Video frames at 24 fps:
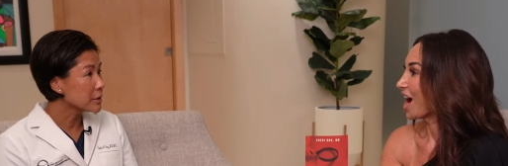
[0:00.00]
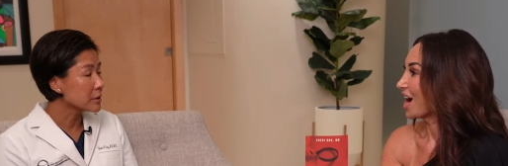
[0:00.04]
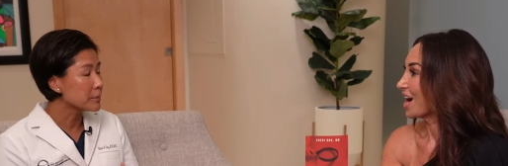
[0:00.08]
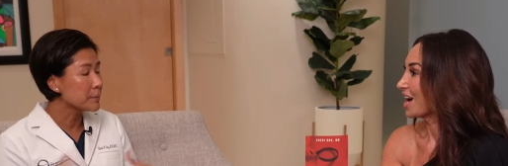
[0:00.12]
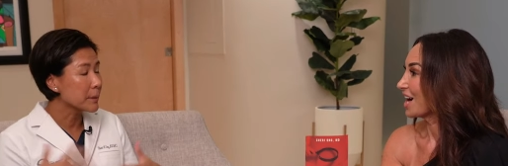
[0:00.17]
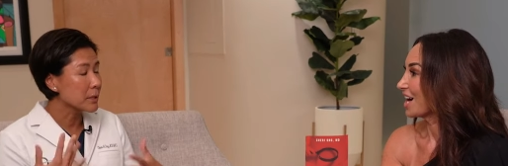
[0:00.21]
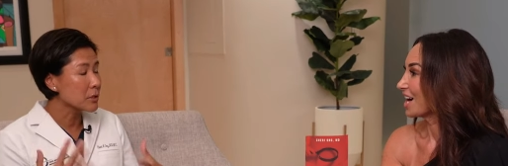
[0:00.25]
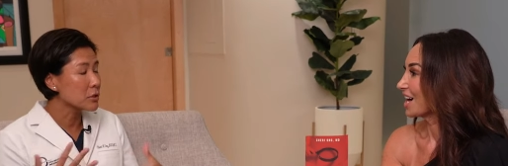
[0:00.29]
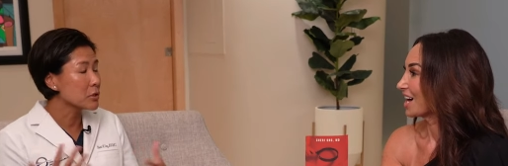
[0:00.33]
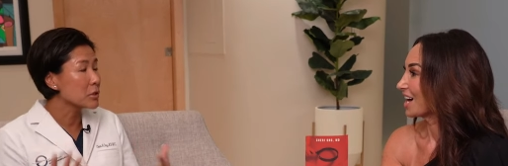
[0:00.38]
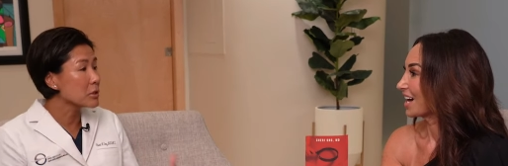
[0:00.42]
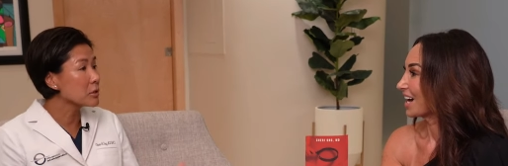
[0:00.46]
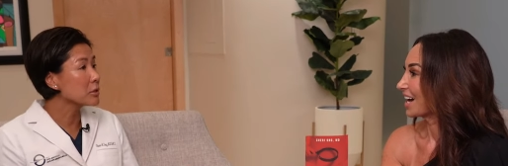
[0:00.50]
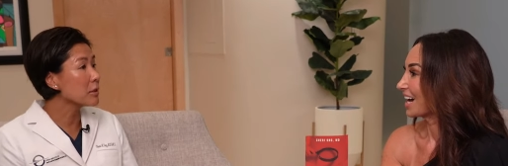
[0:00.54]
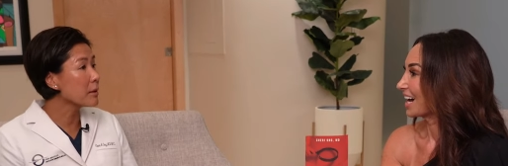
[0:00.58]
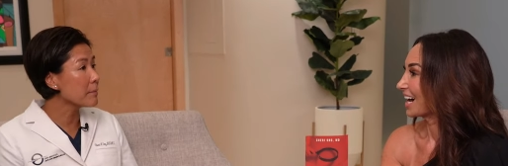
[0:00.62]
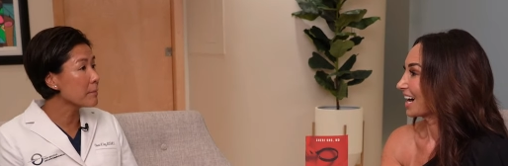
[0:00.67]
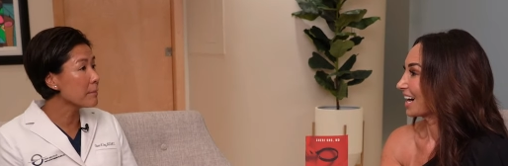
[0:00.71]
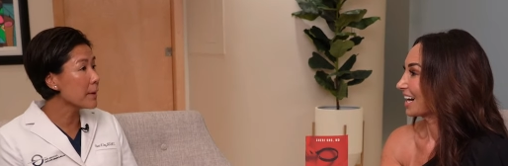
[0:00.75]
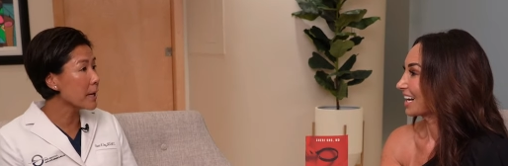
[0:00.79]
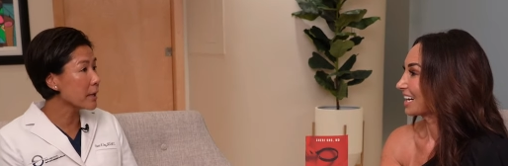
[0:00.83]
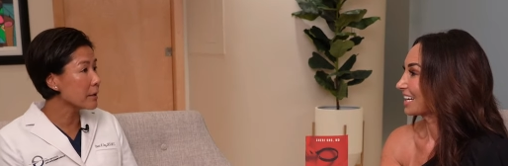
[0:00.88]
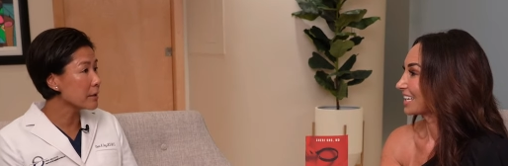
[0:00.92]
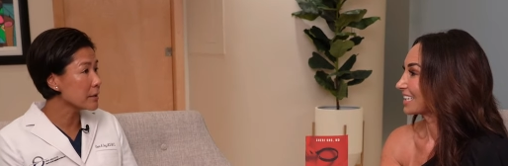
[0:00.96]
Speaker 1: just ah. because she's so
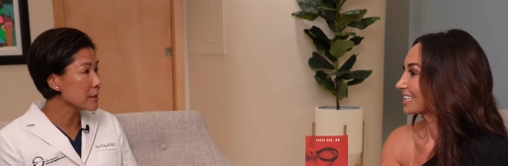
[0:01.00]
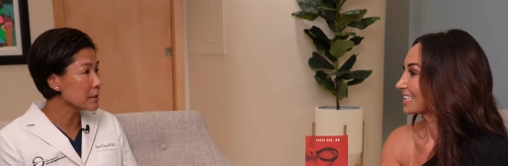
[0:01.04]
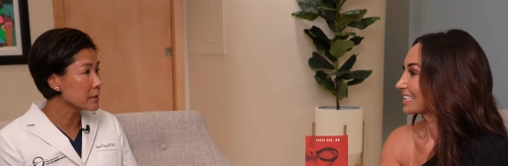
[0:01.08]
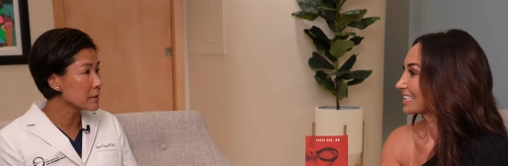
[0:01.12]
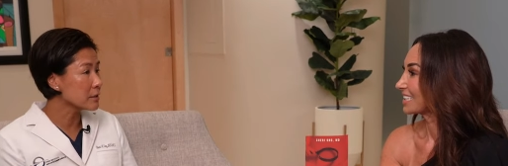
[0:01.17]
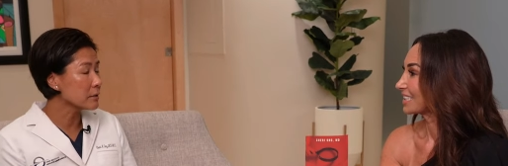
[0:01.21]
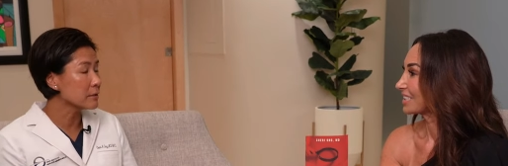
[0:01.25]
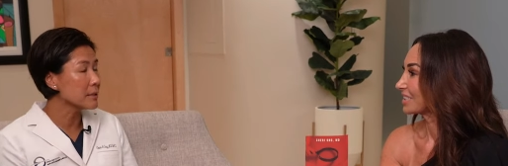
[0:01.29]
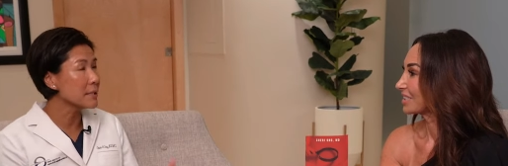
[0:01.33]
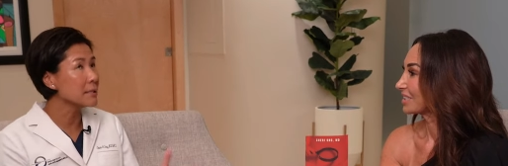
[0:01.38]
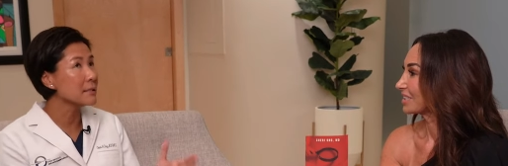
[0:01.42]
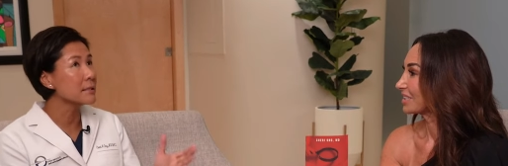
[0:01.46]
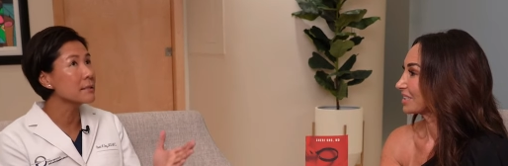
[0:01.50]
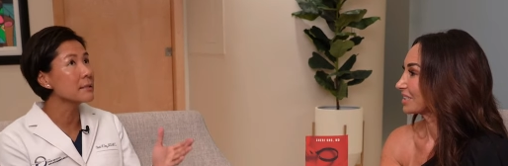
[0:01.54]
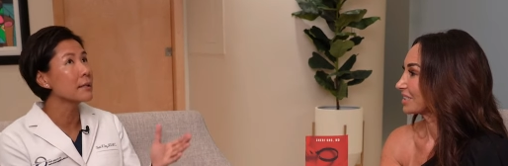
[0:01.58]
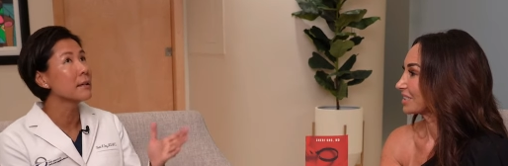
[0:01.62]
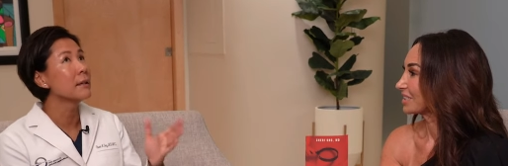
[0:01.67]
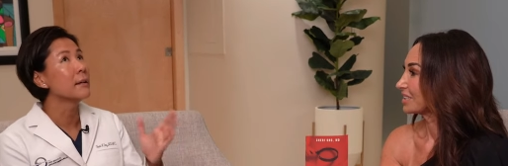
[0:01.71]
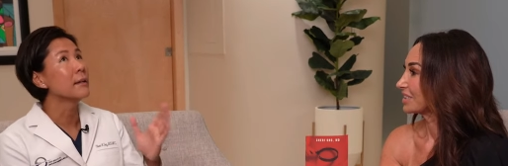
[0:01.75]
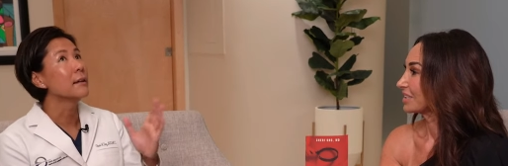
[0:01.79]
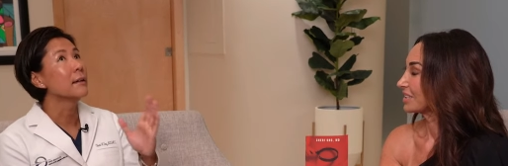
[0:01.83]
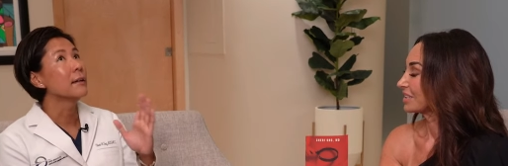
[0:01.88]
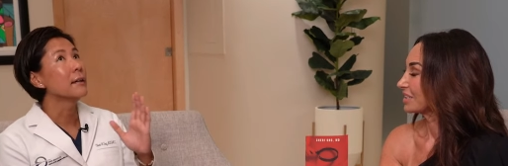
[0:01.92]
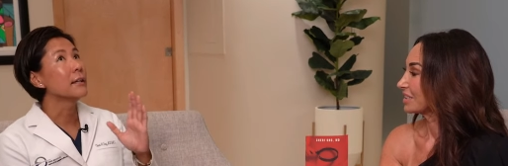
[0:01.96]
embarrassed. So this is
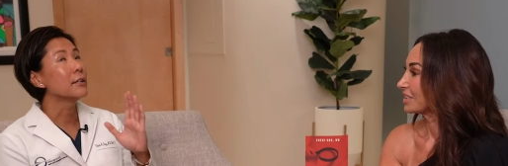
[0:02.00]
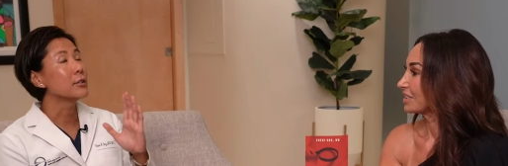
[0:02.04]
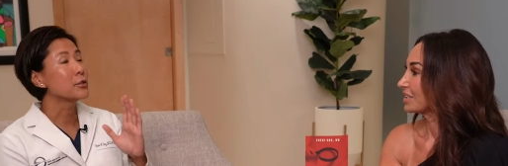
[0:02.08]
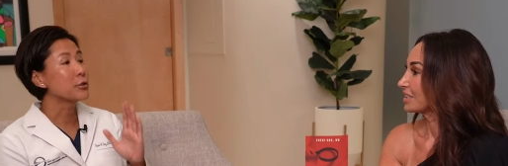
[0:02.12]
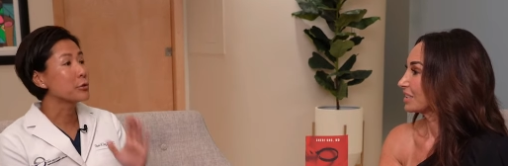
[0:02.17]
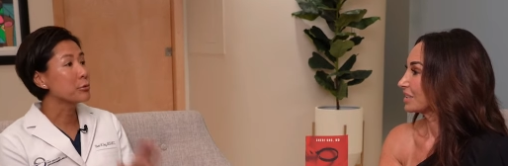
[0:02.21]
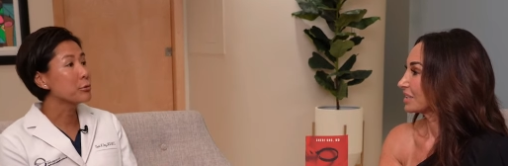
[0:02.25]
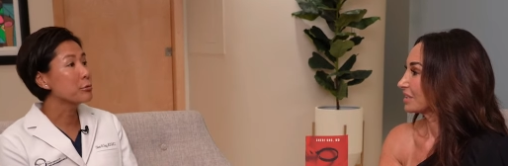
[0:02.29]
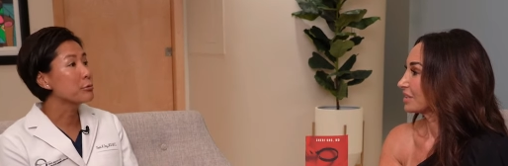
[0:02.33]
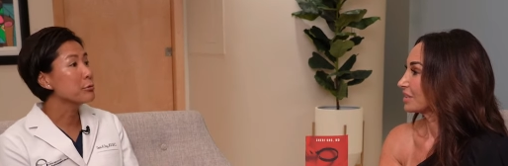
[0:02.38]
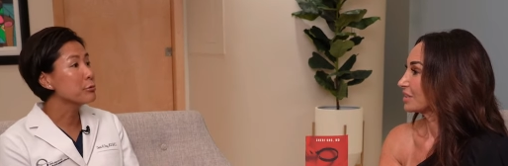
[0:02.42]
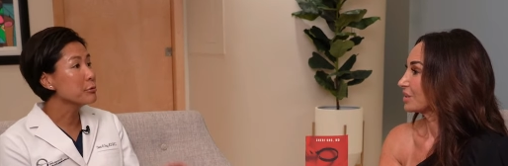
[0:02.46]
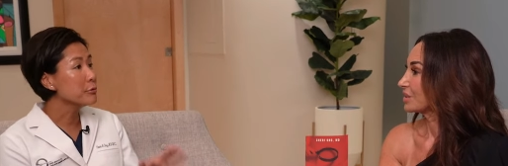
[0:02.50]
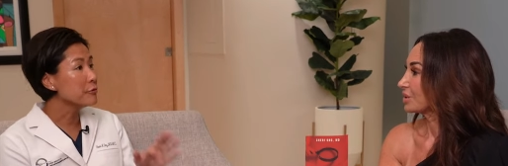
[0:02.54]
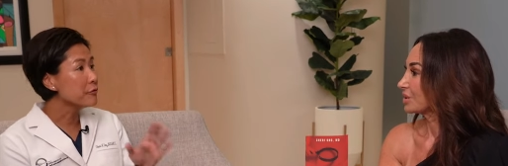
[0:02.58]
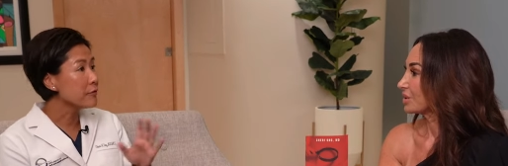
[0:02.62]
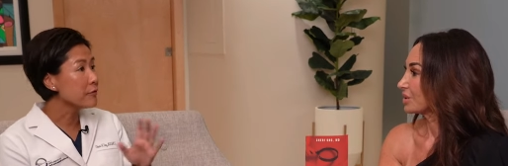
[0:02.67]
a true